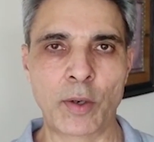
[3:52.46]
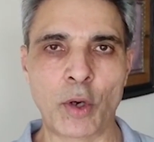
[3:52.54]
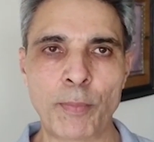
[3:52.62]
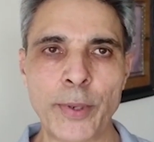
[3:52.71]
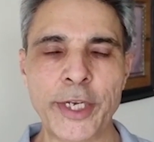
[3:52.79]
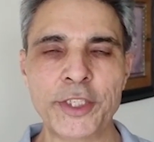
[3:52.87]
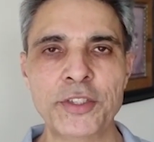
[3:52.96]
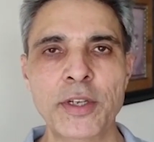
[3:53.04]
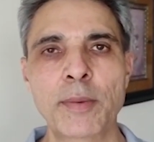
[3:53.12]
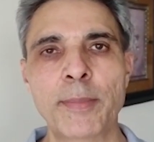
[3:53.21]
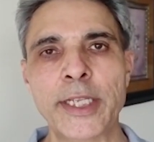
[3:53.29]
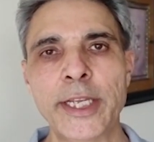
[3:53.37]

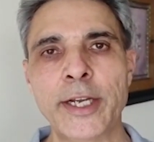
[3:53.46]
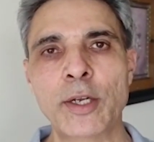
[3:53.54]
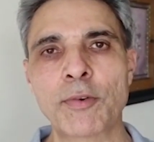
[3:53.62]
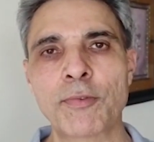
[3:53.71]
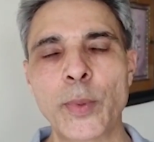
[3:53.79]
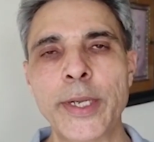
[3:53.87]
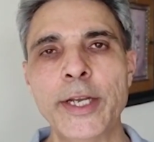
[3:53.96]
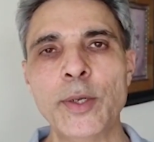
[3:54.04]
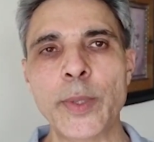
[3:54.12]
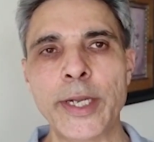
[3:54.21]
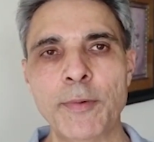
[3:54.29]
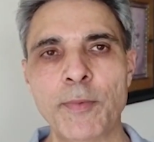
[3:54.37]
operational by the end of
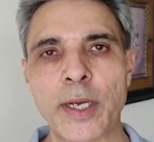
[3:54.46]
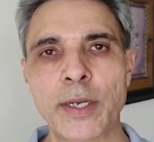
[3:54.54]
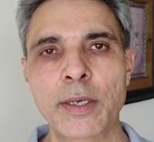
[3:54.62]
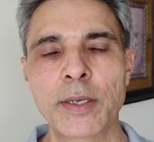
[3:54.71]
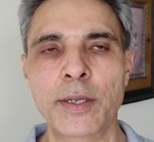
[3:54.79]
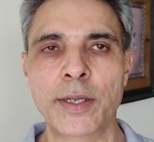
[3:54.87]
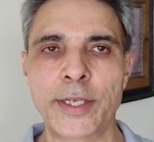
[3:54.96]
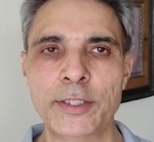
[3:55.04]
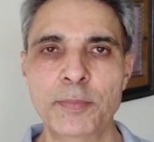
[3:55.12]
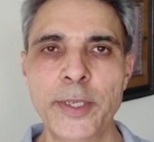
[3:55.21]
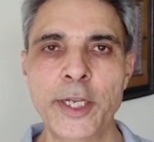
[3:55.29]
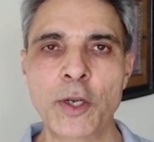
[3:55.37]
2021
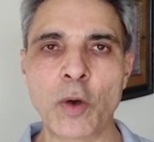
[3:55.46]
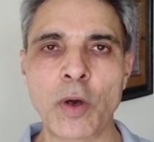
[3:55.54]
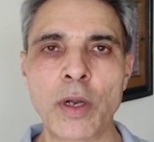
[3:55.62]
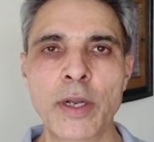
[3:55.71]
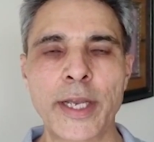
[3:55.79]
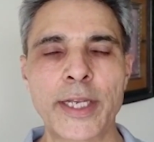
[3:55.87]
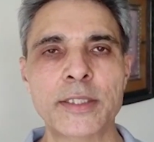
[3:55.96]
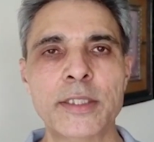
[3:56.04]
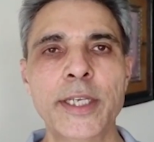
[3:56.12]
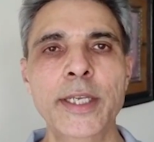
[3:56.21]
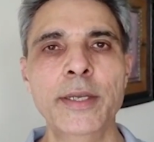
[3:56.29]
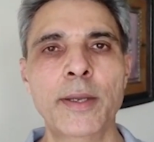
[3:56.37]
is being called as
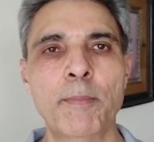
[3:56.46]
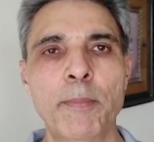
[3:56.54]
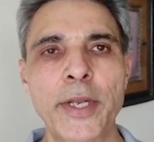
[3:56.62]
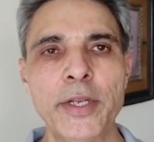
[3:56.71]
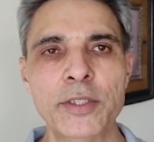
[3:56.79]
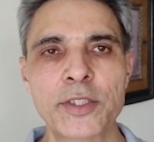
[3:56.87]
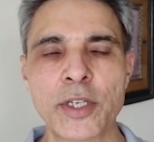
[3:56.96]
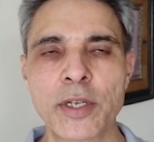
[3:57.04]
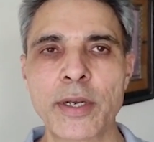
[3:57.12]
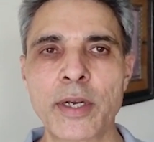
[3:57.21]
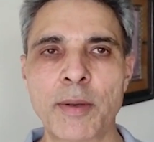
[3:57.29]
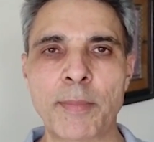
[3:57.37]
the
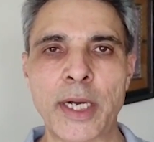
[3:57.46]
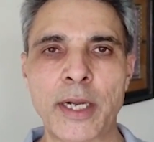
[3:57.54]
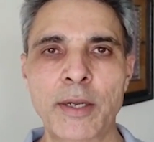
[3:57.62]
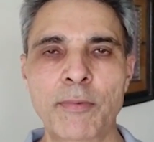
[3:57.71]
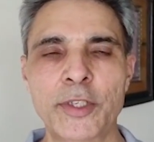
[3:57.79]
Peninsular Command,